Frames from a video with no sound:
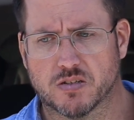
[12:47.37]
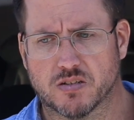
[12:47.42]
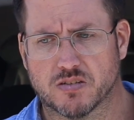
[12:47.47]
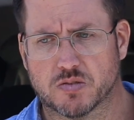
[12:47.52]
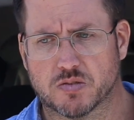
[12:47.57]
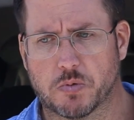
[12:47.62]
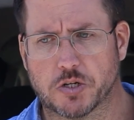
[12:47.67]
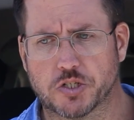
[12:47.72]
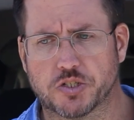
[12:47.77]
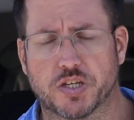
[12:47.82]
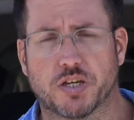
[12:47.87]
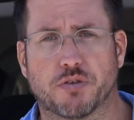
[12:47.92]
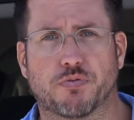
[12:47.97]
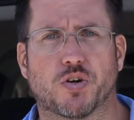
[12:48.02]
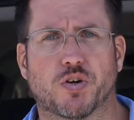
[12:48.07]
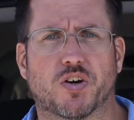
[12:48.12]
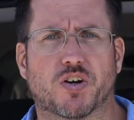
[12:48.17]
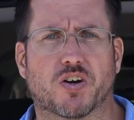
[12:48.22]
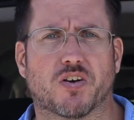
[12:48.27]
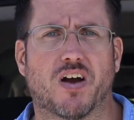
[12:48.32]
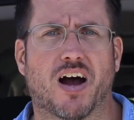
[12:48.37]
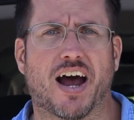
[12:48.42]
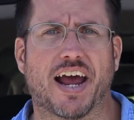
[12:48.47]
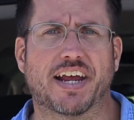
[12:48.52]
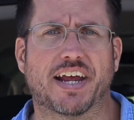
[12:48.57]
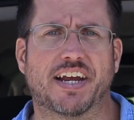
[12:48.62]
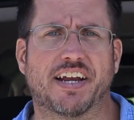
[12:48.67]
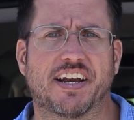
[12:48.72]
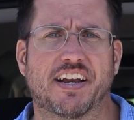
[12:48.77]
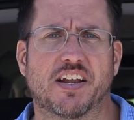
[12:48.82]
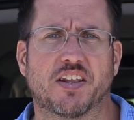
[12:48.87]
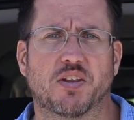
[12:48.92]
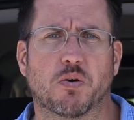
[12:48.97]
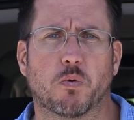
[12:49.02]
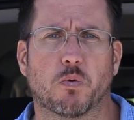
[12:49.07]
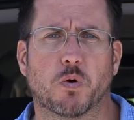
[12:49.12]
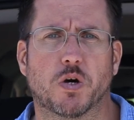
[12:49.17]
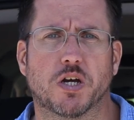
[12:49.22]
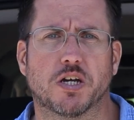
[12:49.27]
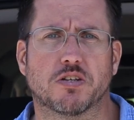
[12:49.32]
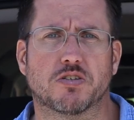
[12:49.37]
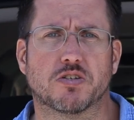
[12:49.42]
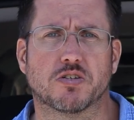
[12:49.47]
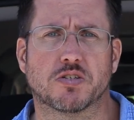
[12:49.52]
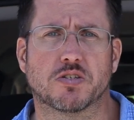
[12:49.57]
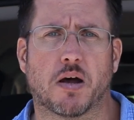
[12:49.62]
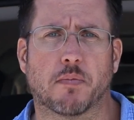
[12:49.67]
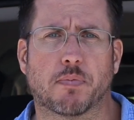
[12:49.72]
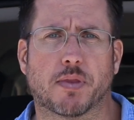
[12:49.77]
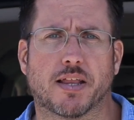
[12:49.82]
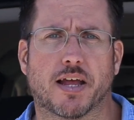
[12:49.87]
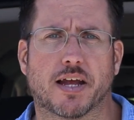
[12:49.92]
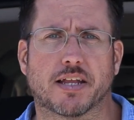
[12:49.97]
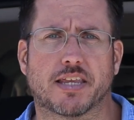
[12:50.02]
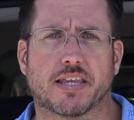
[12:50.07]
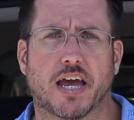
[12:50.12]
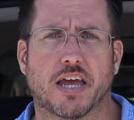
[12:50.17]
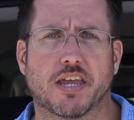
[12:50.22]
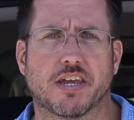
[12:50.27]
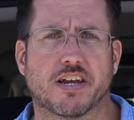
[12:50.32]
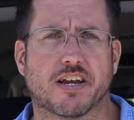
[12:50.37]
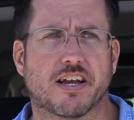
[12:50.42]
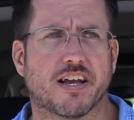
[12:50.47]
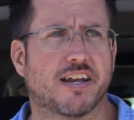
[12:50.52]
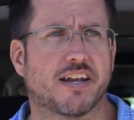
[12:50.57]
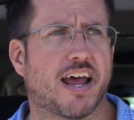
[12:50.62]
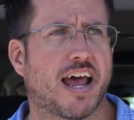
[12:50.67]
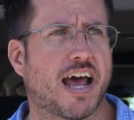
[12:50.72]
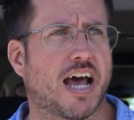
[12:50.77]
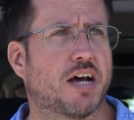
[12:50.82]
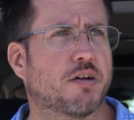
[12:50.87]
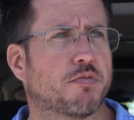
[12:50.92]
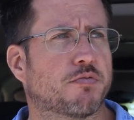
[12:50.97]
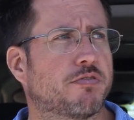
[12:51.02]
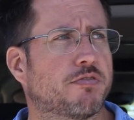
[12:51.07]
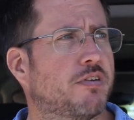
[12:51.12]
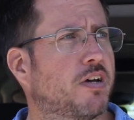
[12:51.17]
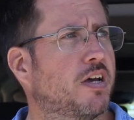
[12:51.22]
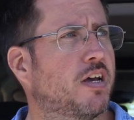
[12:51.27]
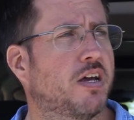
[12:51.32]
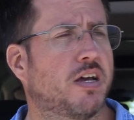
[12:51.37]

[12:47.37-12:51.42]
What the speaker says: Especially if you're hiking in the woods or something like that, you're going to have